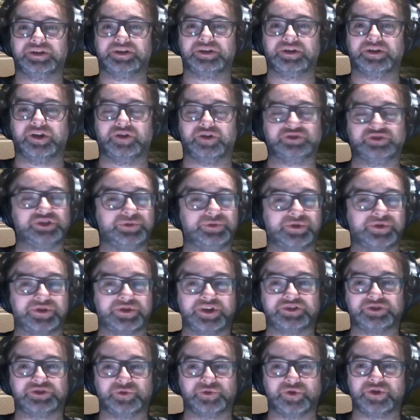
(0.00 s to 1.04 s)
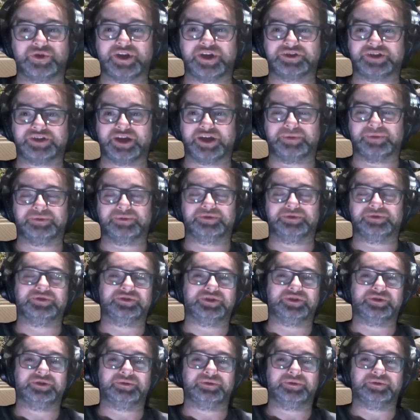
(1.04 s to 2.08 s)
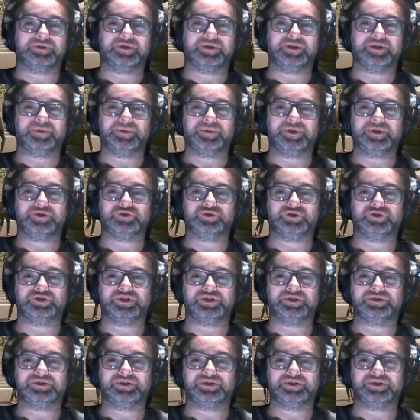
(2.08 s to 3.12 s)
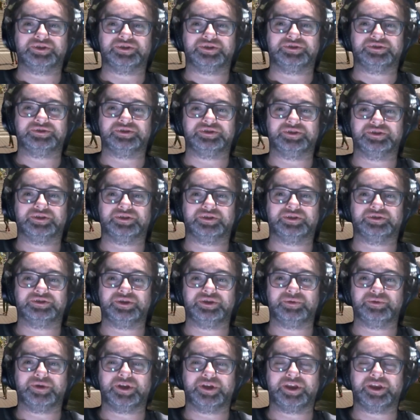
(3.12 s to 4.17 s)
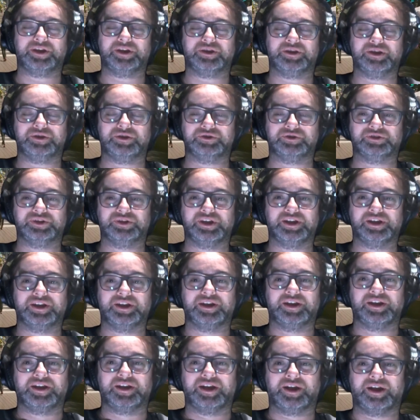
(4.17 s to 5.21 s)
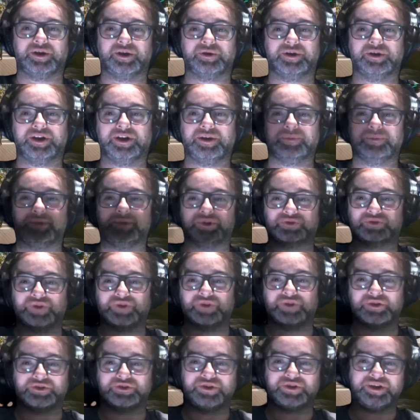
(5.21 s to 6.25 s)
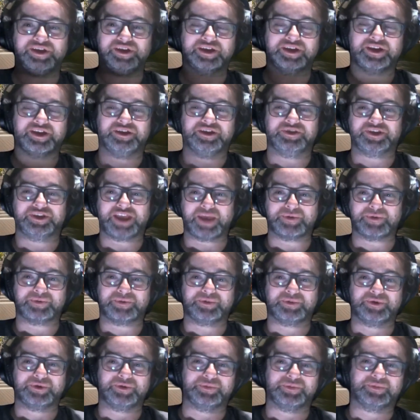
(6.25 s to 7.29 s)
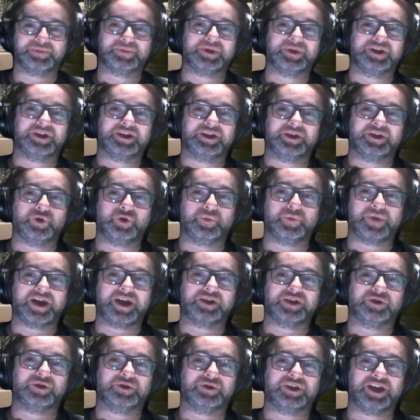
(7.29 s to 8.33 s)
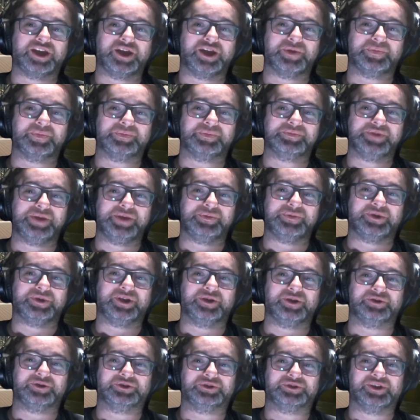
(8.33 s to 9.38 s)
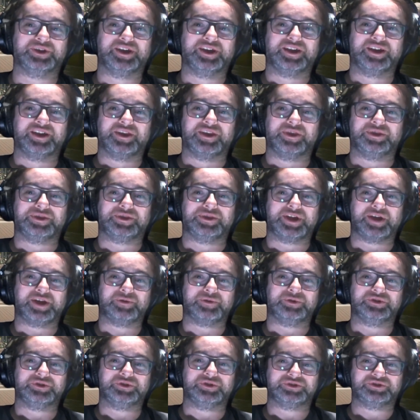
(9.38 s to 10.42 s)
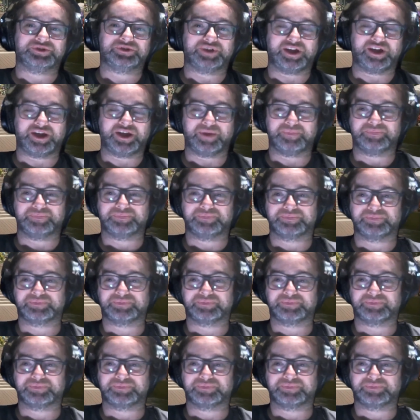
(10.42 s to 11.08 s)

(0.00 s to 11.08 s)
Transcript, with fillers: obviously Bethesda want that to happen, so uh, it'll be interesting to to see where that goes. Yeah. Uh, um, as far as the uh, the gamer poop Will Bang OK meme goes, that was um,